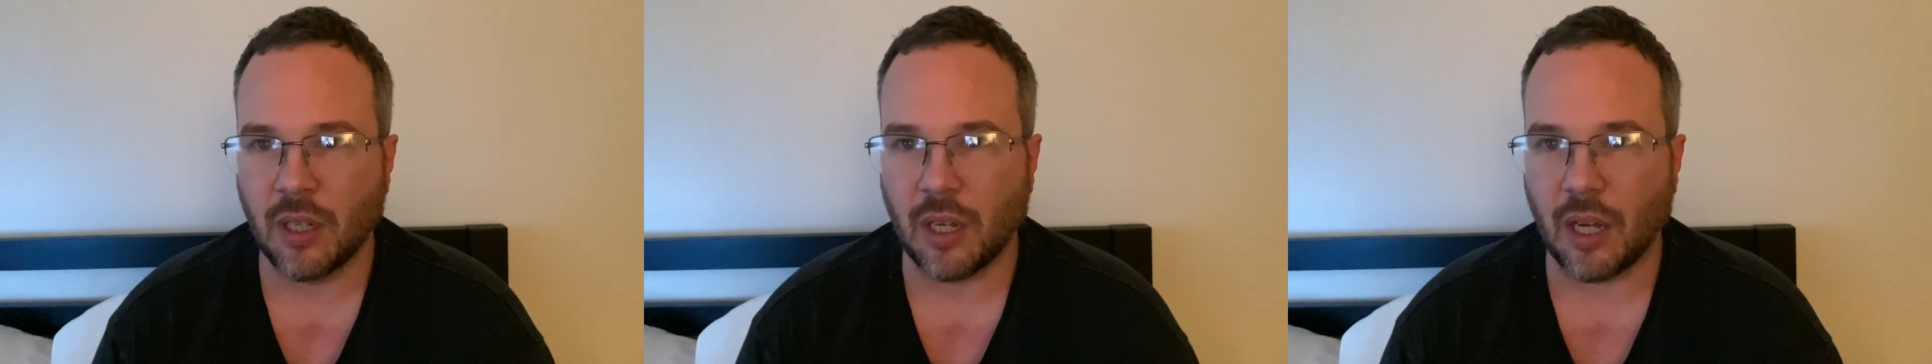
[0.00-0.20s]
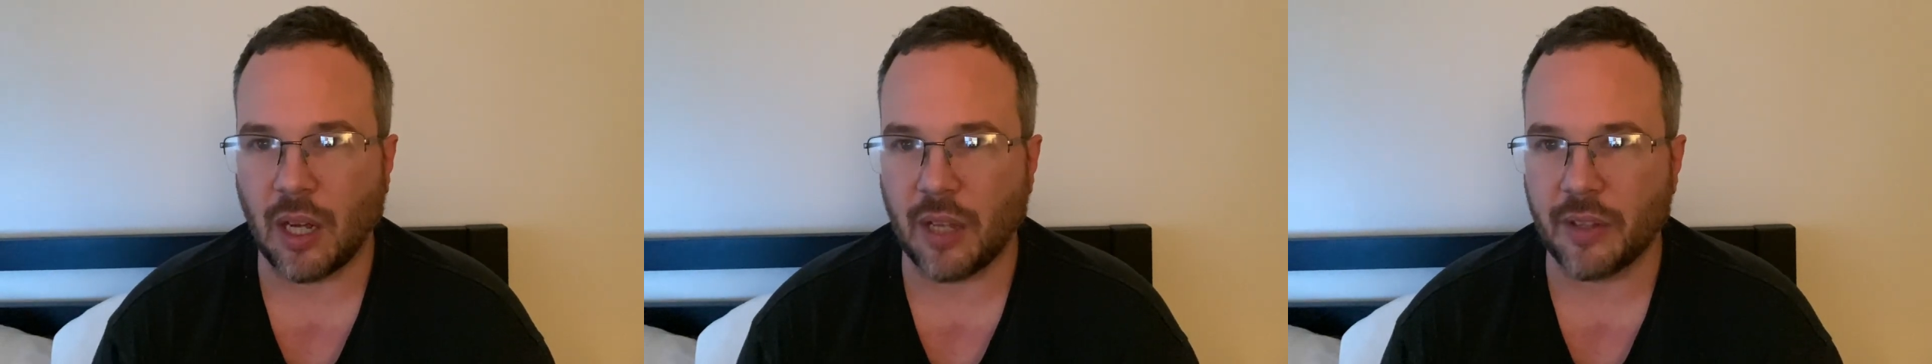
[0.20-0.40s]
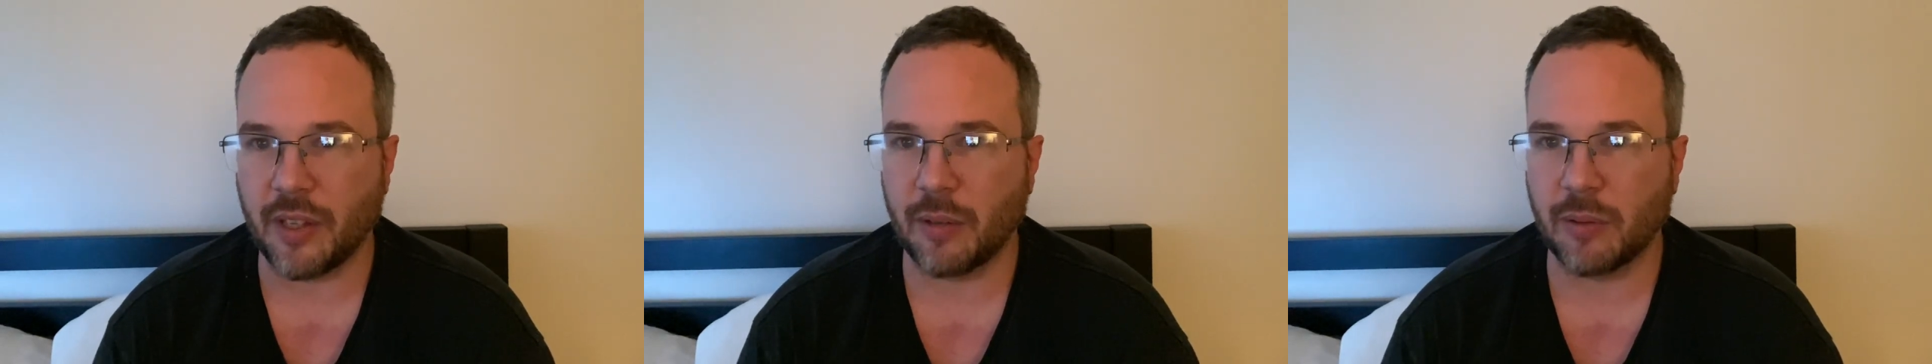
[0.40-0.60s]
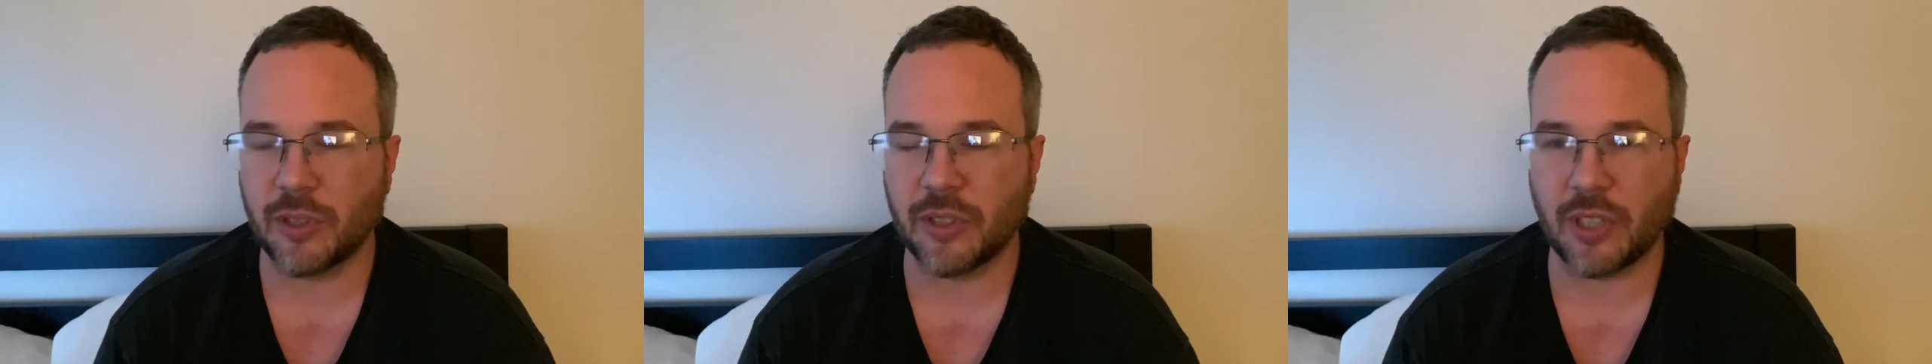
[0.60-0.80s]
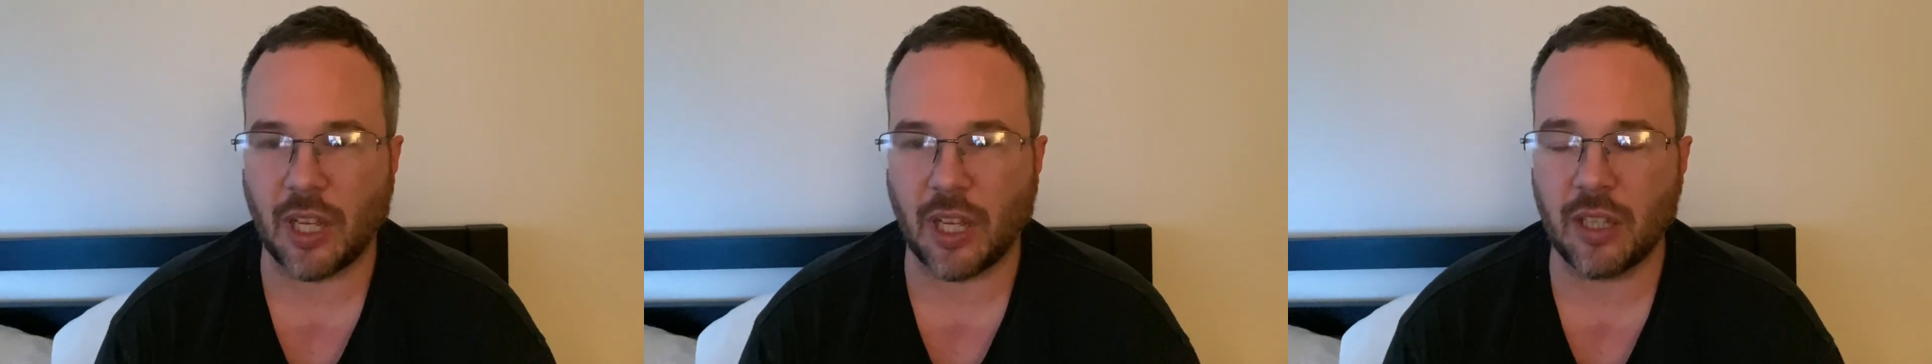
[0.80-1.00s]
Uh, they were
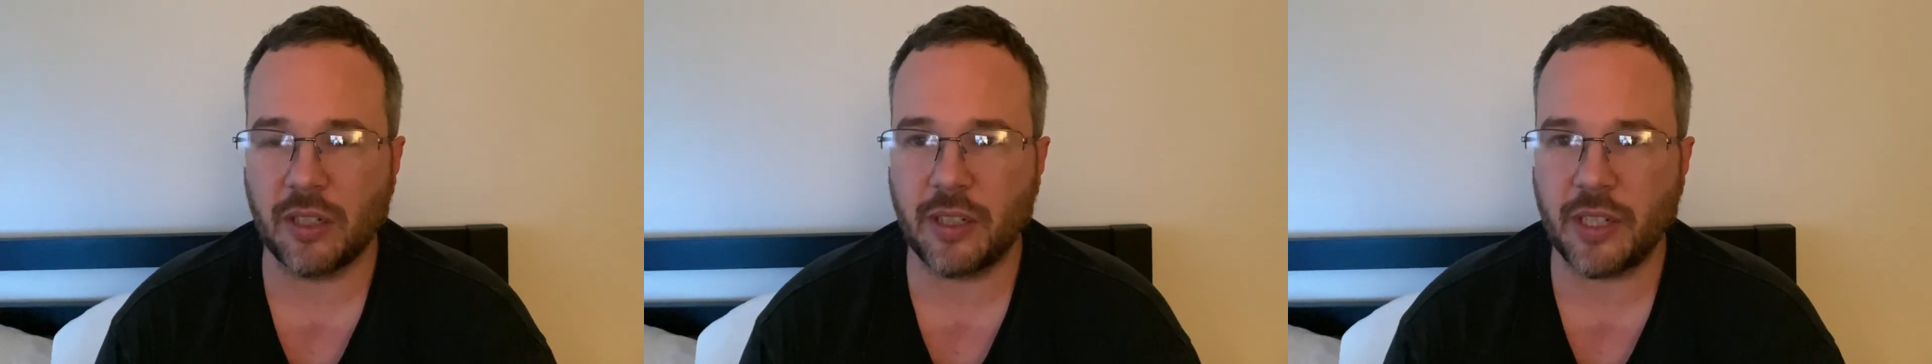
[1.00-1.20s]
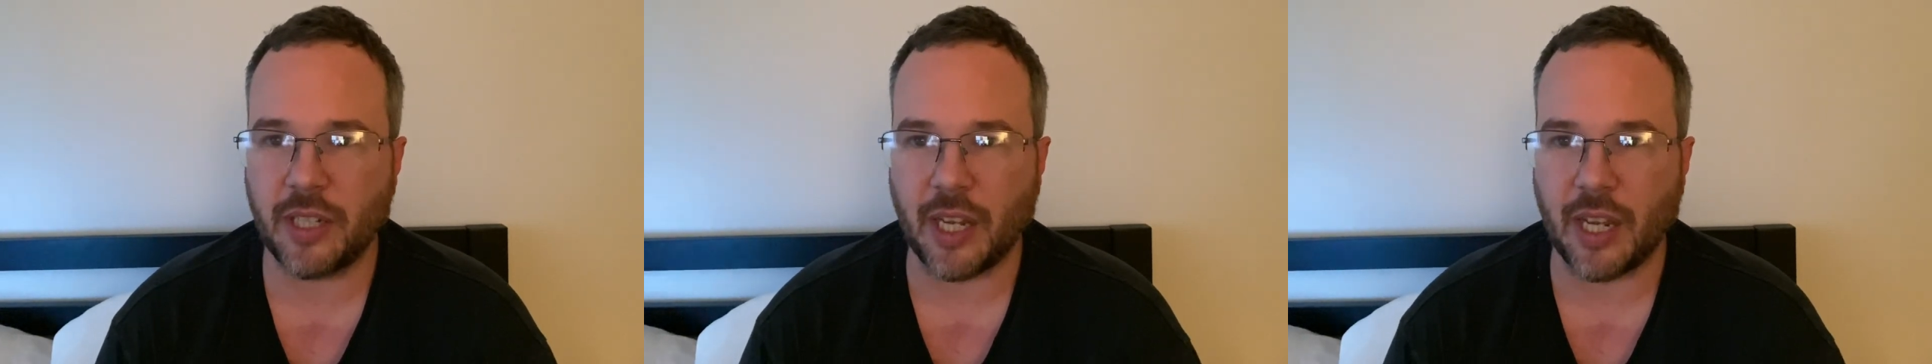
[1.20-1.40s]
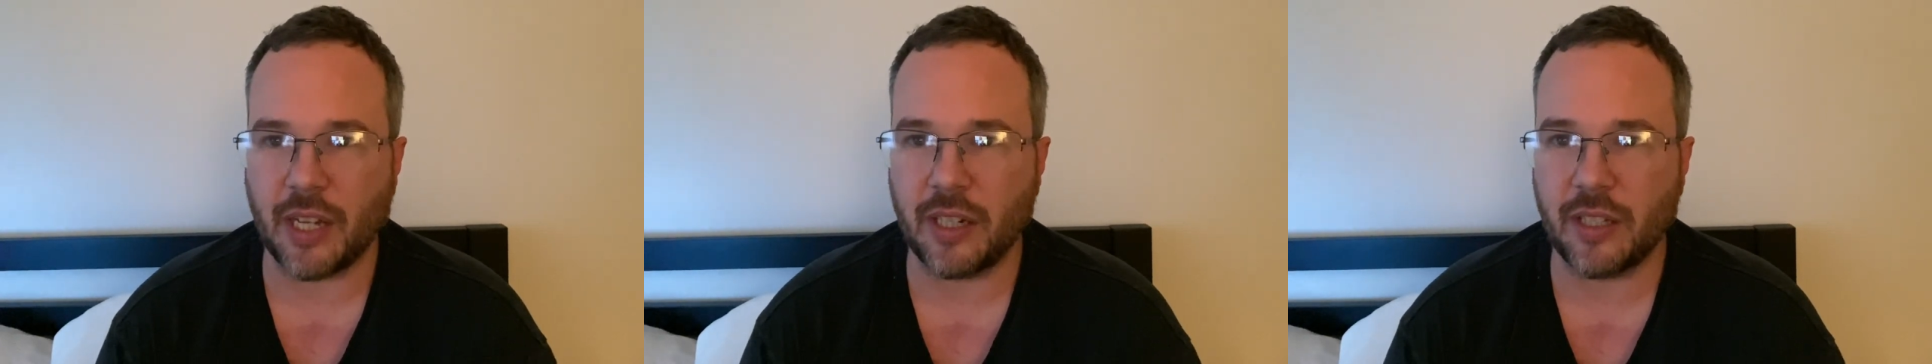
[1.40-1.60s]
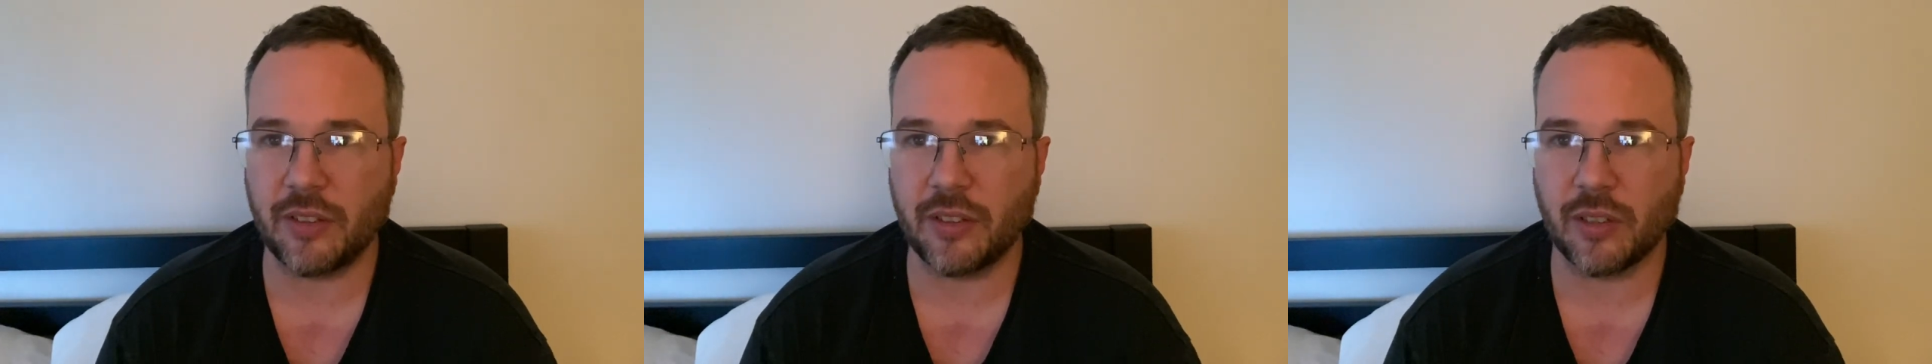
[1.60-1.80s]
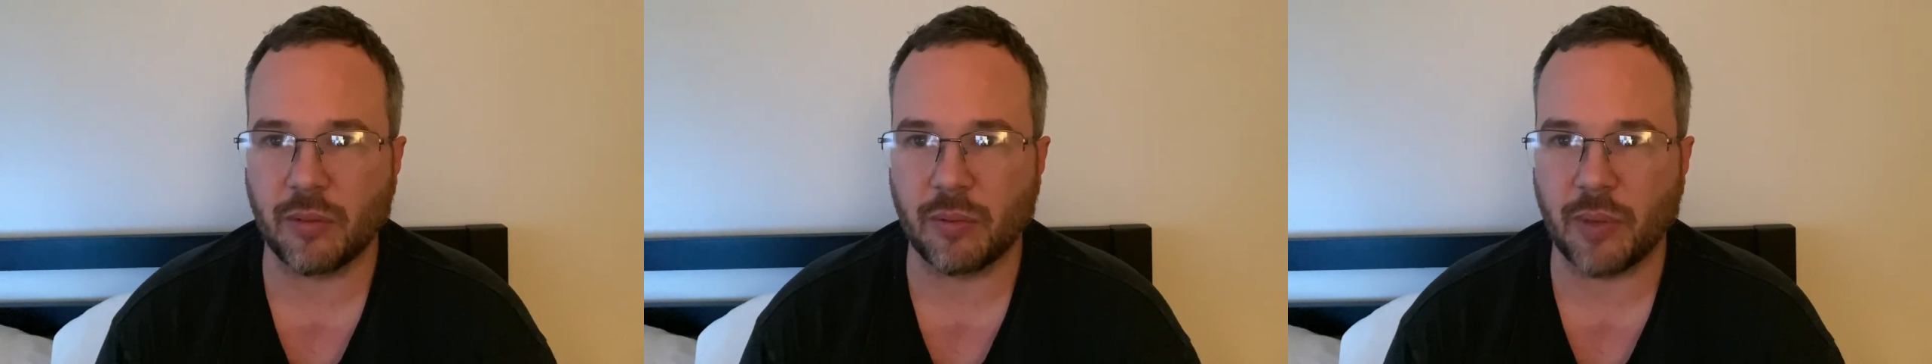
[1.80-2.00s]
solid in the 80s
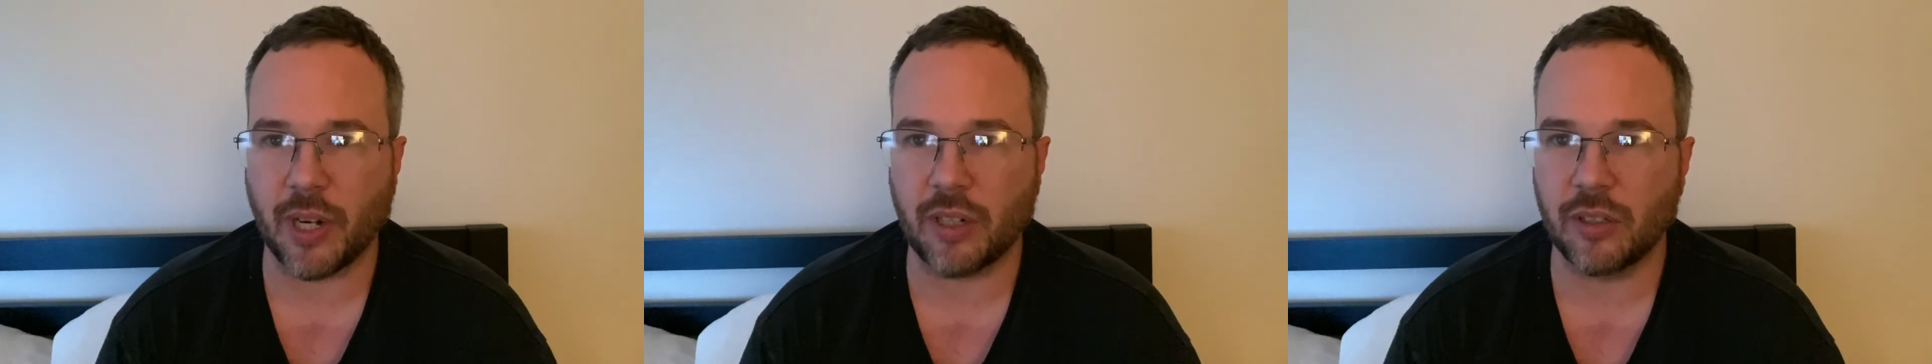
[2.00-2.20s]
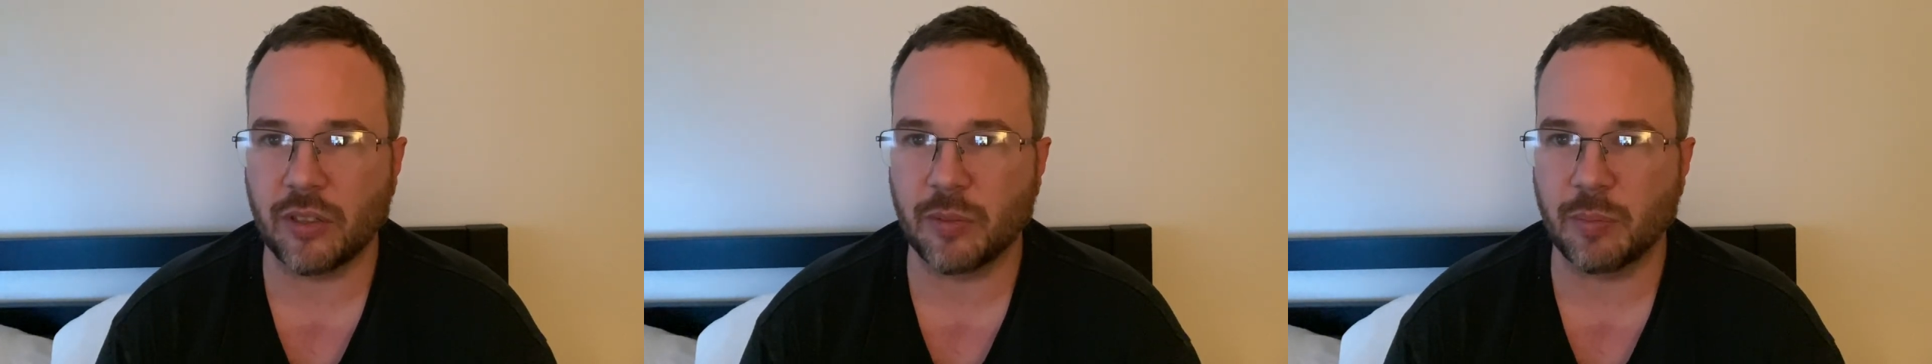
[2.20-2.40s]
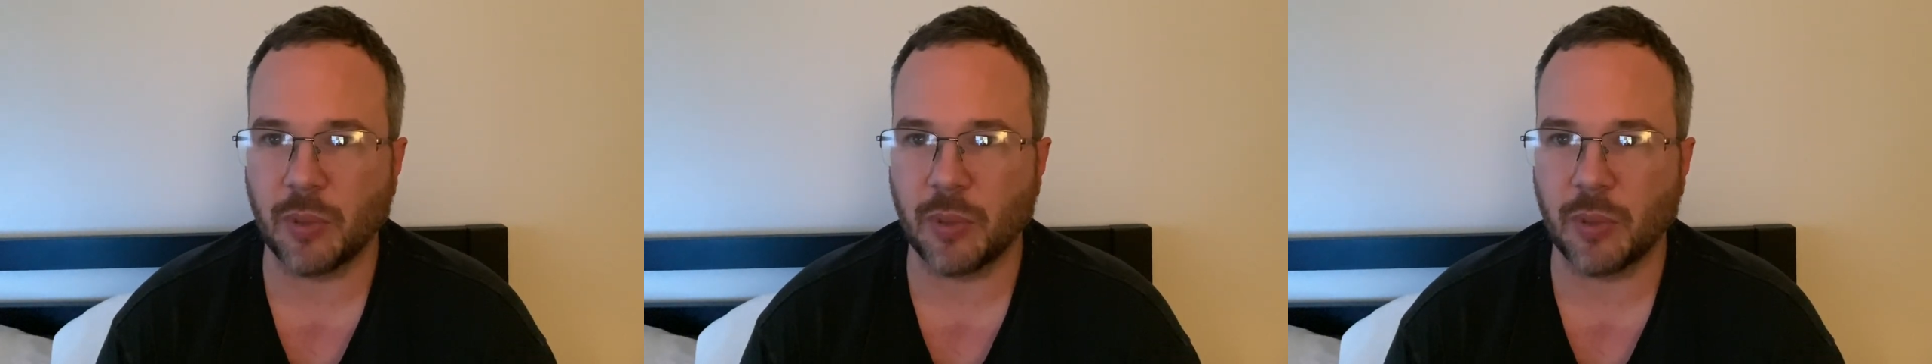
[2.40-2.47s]
and the records,